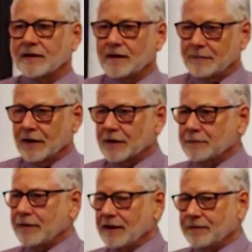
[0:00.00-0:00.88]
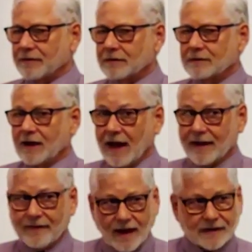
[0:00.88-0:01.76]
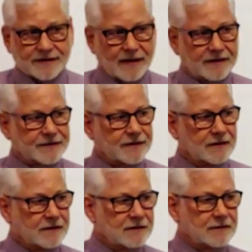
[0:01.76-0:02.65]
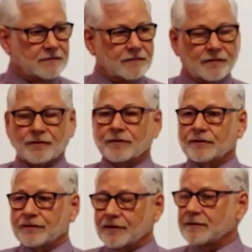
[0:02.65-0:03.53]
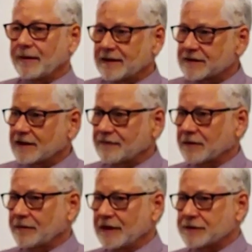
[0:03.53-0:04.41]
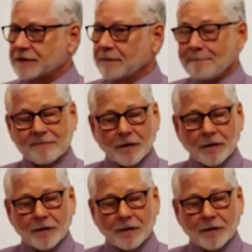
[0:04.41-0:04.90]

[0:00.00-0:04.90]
the American people have access to the basic information.